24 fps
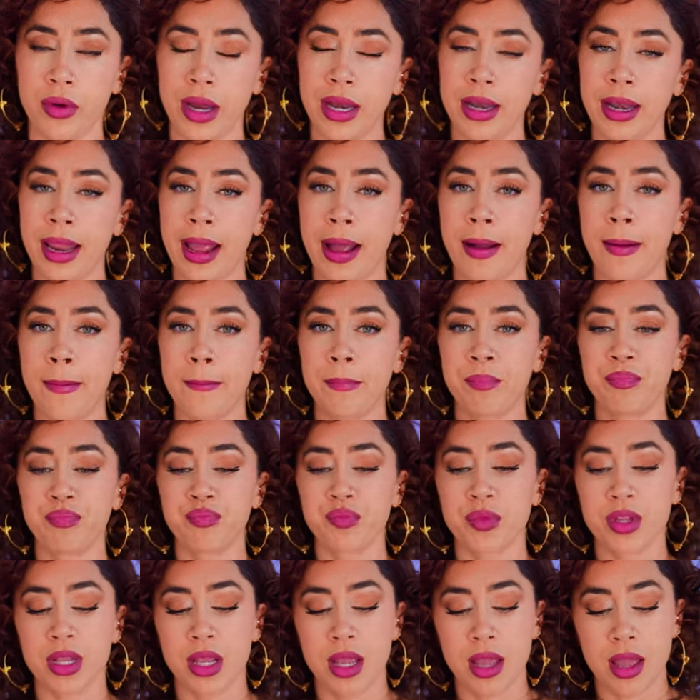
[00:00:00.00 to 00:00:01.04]
right now.
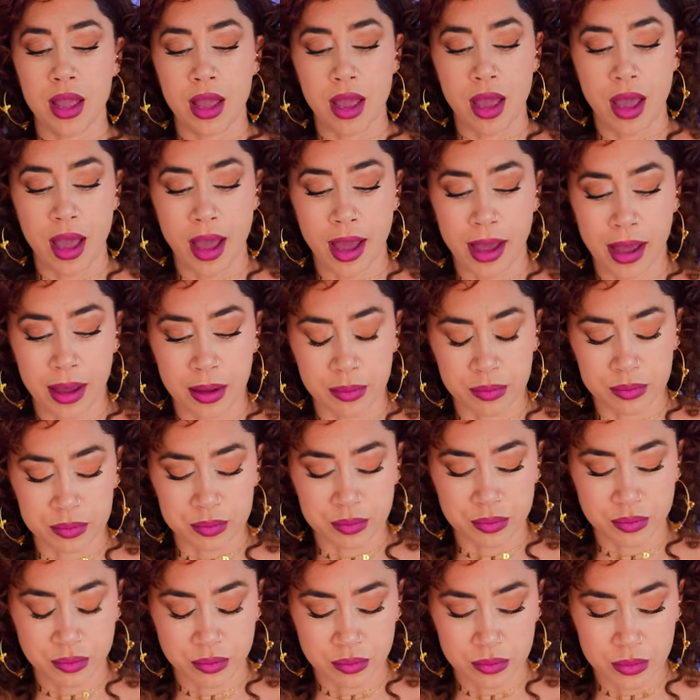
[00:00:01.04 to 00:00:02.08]
Um,
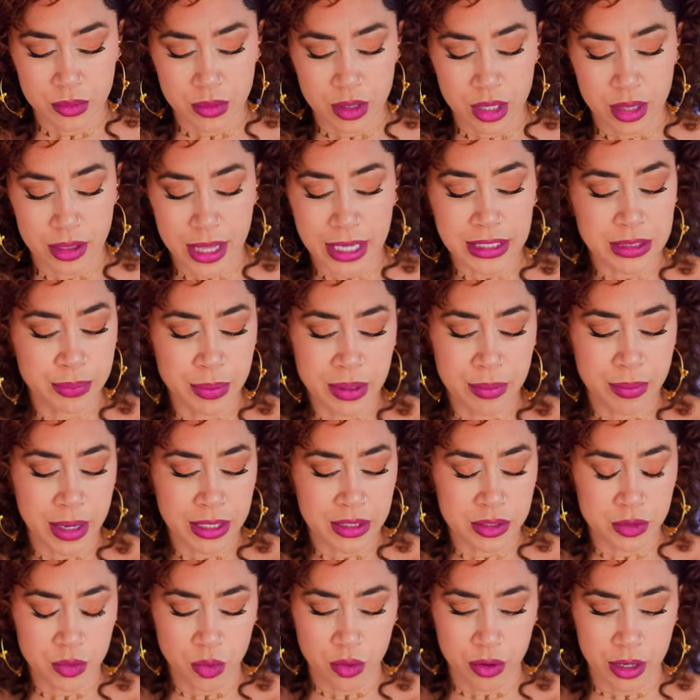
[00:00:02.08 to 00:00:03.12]
that's been my
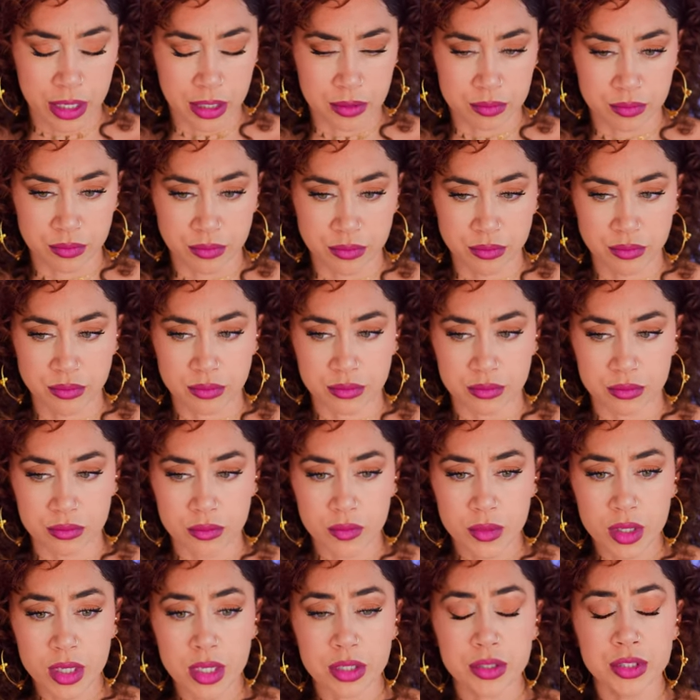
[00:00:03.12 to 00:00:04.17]
story.
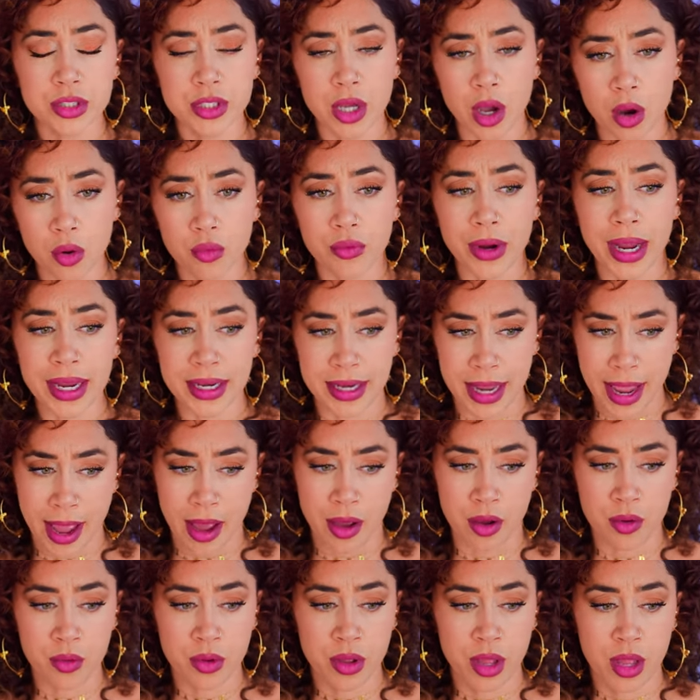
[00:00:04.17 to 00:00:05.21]
So right
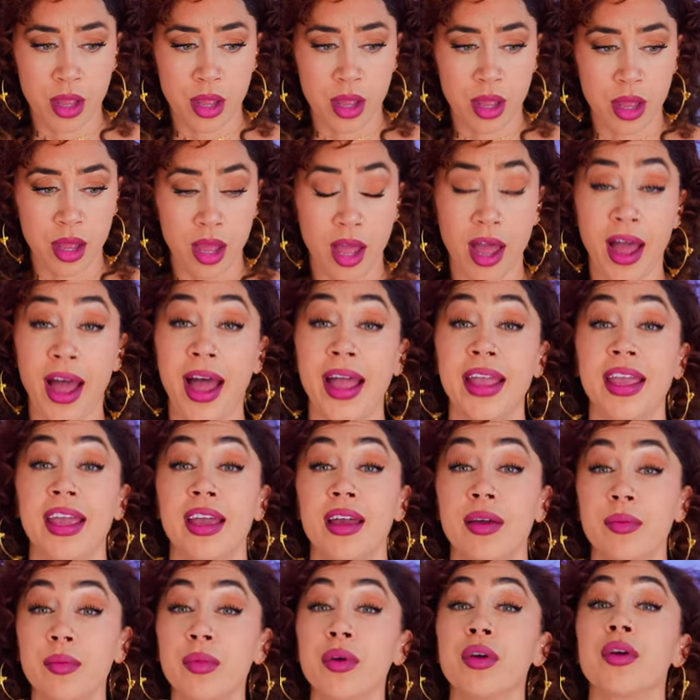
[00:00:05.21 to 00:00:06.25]
now, I
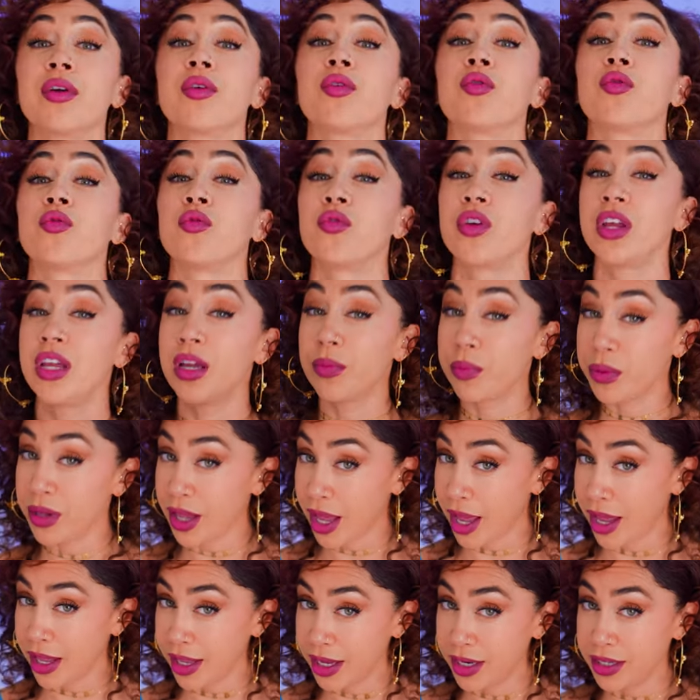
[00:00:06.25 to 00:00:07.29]
am
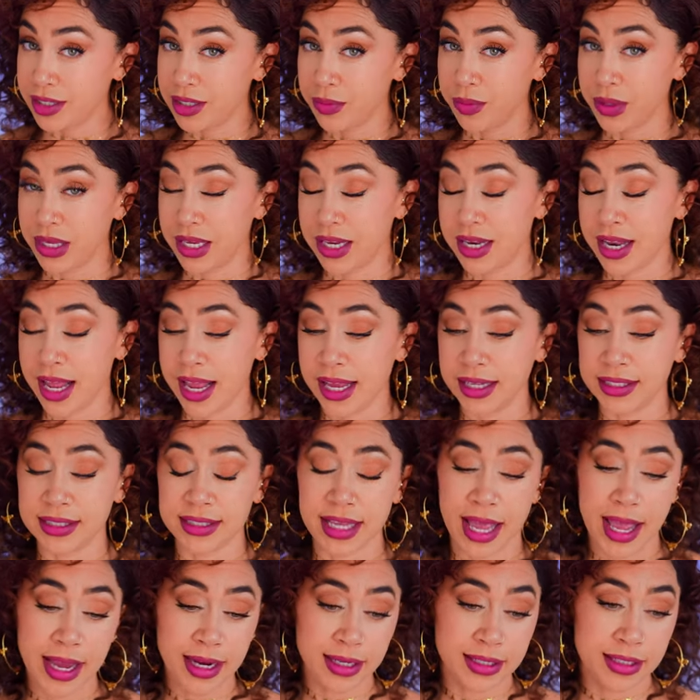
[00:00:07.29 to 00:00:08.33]
reapplying to be an
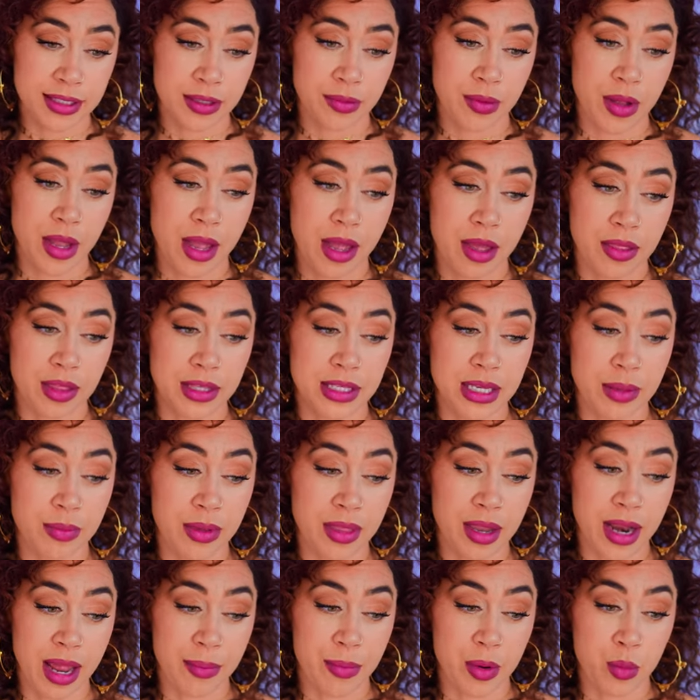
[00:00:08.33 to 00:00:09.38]
AASECT,
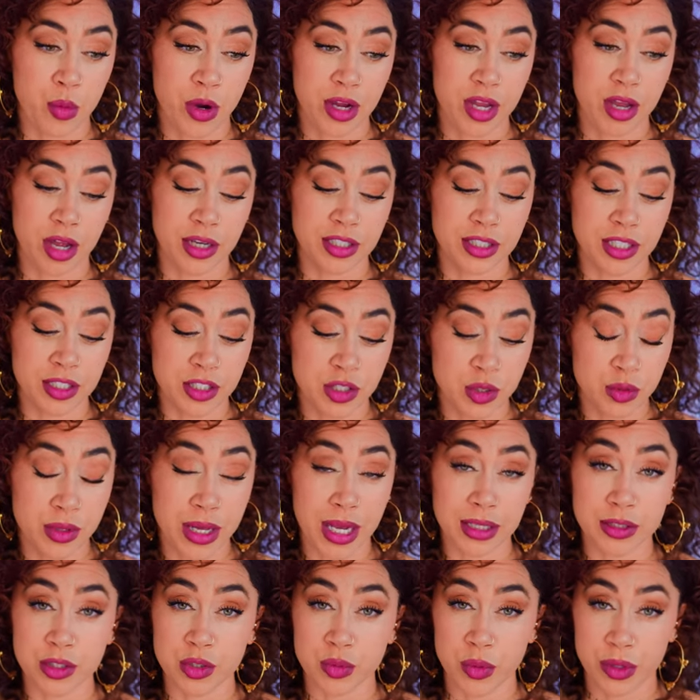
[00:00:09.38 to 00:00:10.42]
something that I've been working on since
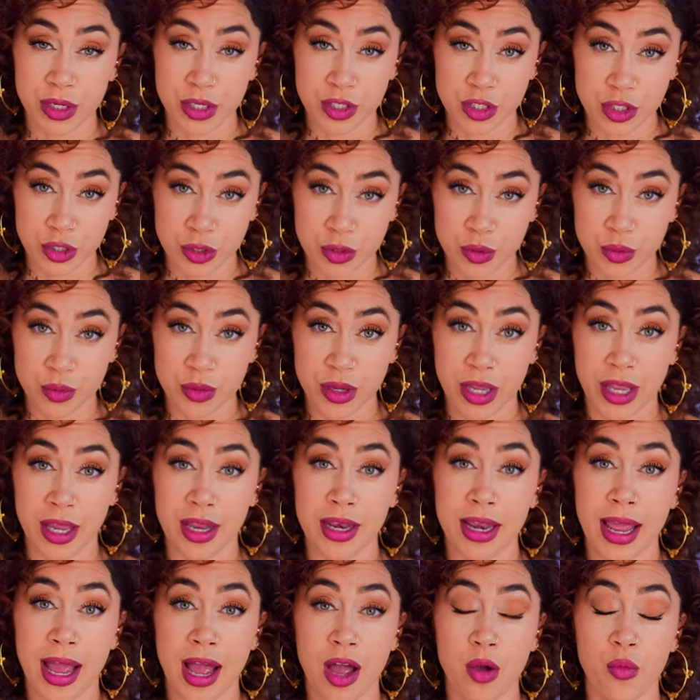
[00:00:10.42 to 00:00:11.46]
2022,
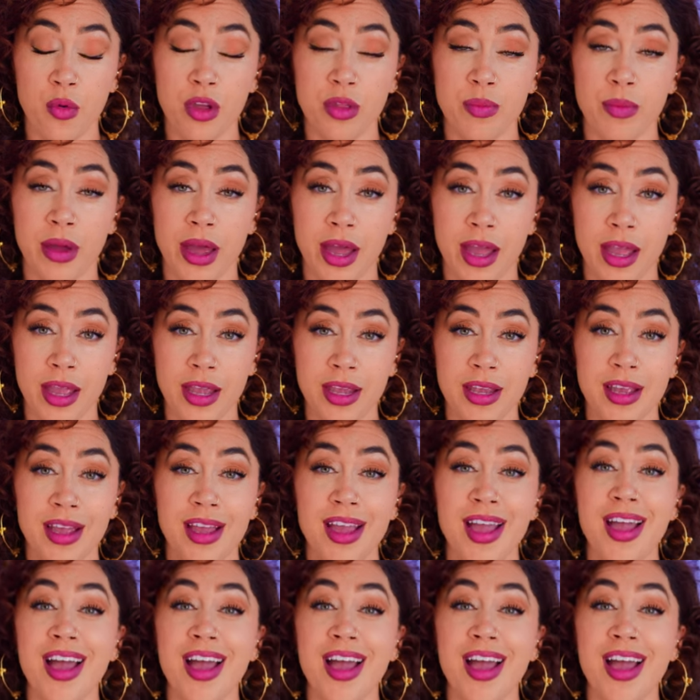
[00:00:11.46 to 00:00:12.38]
and now with my